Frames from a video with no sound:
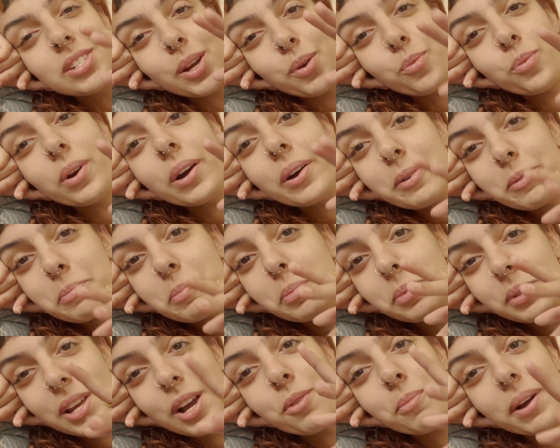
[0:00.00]
I will
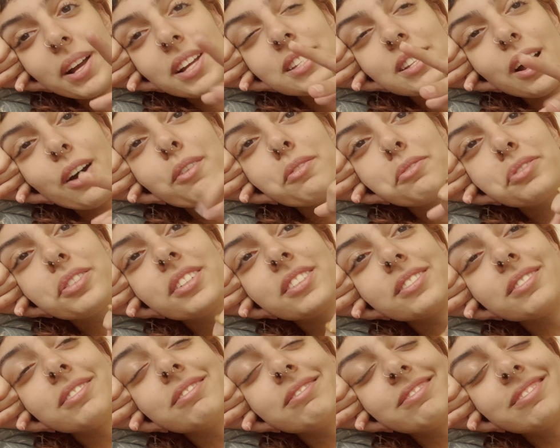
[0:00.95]
kill myself.
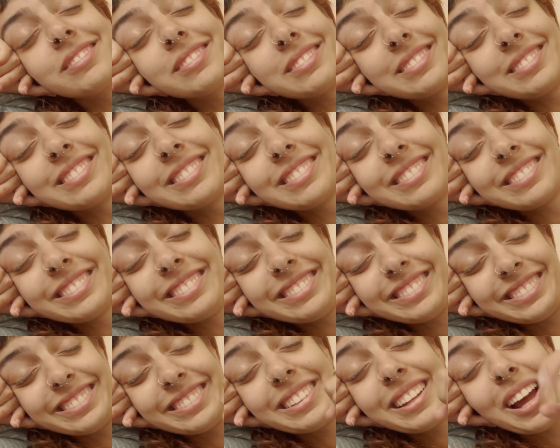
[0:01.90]

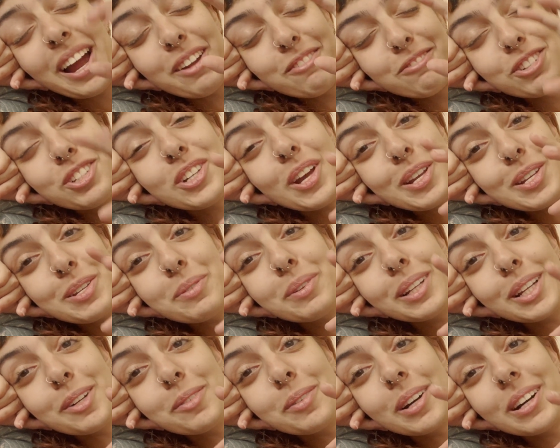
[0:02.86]
I
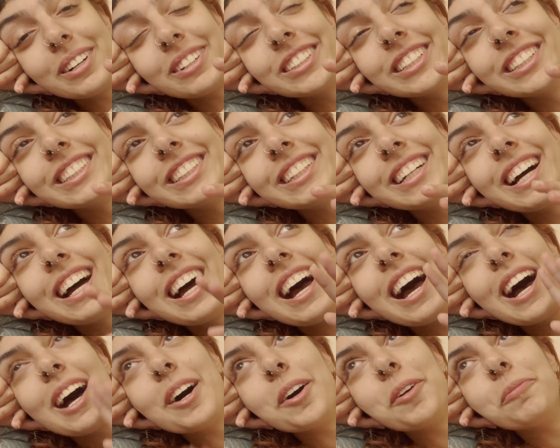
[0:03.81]
genuinely will.
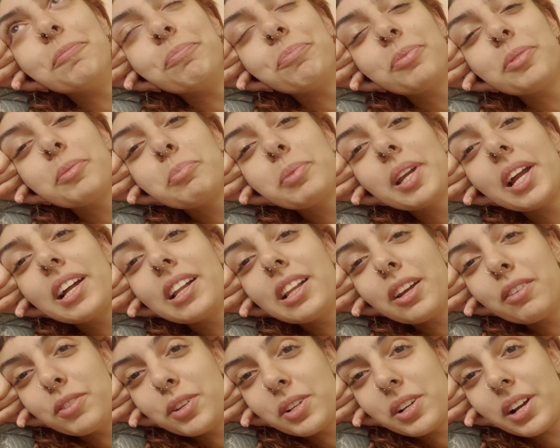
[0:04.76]
But I
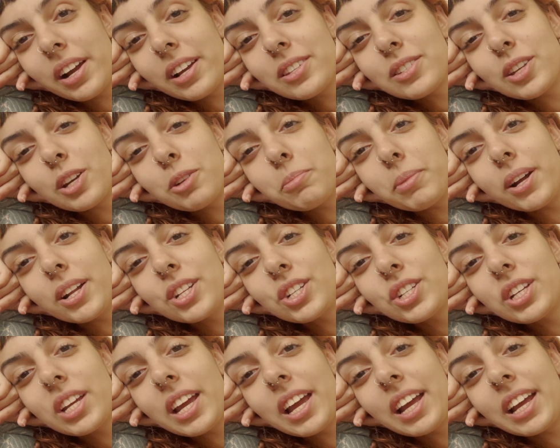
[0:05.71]
love you guys so much,
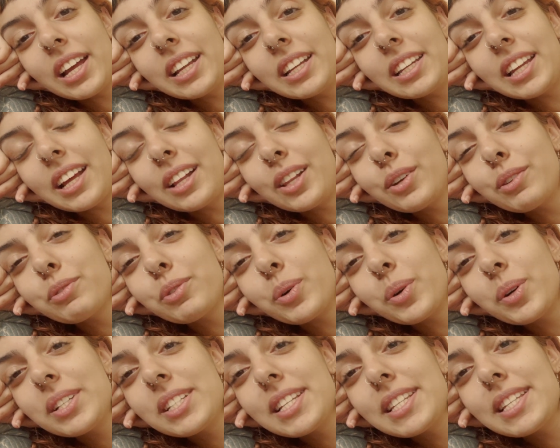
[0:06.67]
and I look
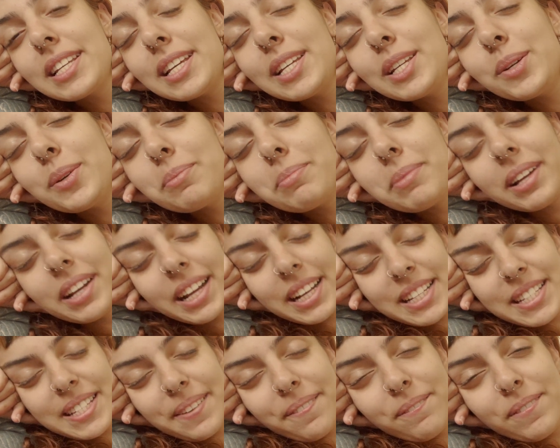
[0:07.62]
forward to seeing you in my
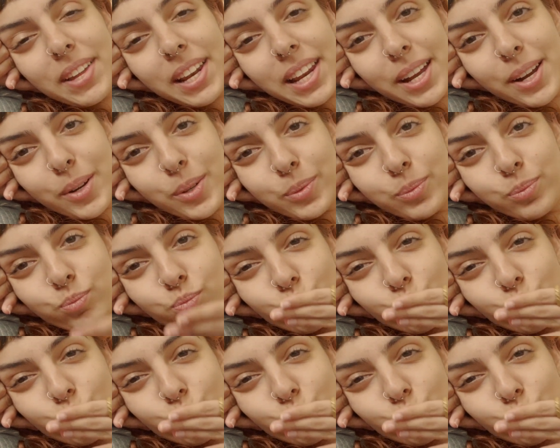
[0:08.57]
next video.